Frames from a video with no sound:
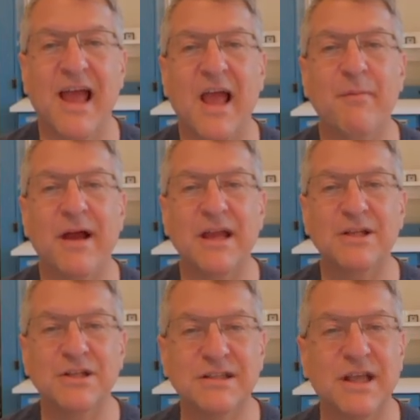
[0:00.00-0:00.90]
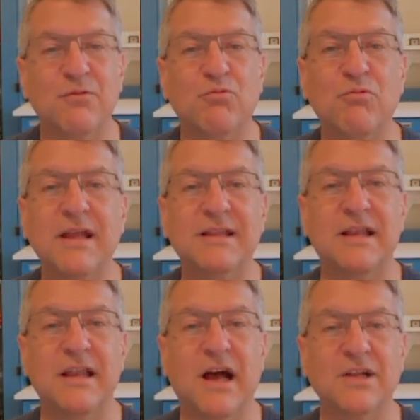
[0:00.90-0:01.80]
And my agents can read the
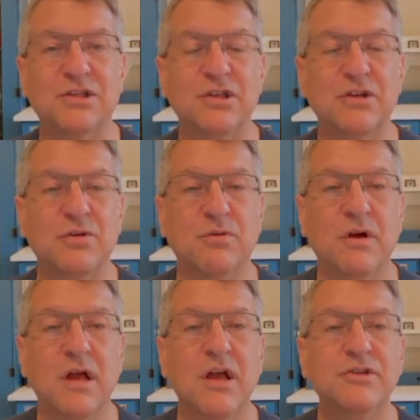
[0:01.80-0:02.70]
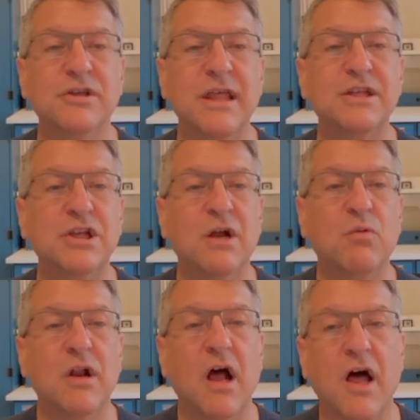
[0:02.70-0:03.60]
notch too, so they check
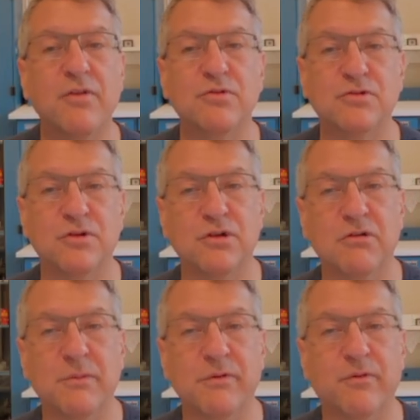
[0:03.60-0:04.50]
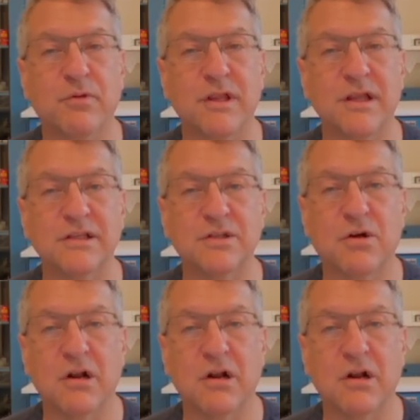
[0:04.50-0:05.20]
what others are doing before they start. A